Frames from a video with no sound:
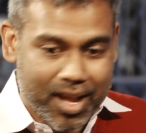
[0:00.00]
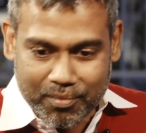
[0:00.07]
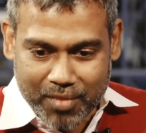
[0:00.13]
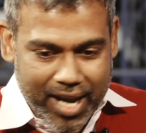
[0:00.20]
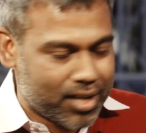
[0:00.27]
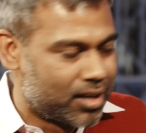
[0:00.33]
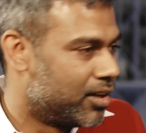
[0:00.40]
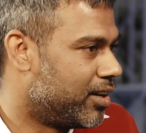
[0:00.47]

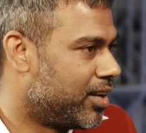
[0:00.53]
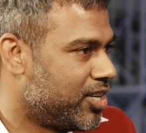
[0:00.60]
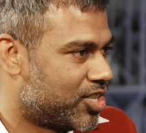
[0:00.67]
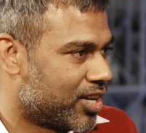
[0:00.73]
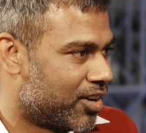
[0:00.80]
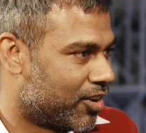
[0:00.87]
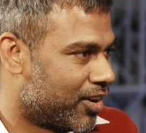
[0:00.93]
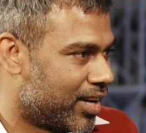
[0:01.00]
macular
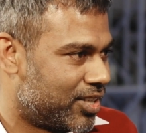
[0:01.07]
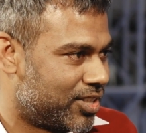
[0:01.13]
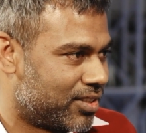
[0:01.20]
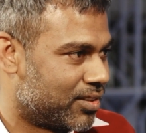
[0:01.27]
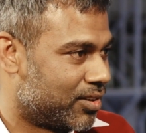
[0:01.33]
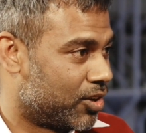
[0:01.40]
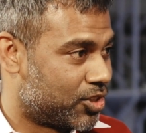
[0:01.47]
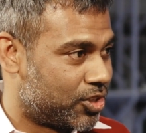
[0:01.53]

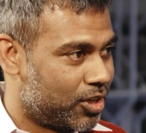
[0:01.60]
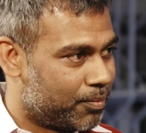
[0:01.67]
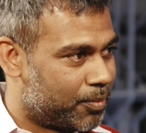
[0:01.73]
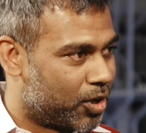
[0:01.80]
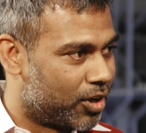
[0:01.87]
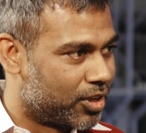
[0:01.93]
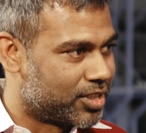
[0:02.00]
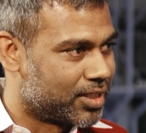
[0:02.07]
degeneration,
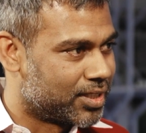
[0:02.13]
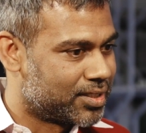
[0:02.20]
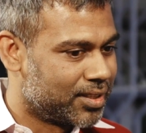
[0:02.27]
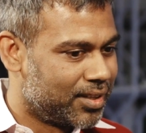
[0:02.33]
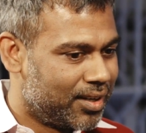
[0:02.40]
osteoporosis.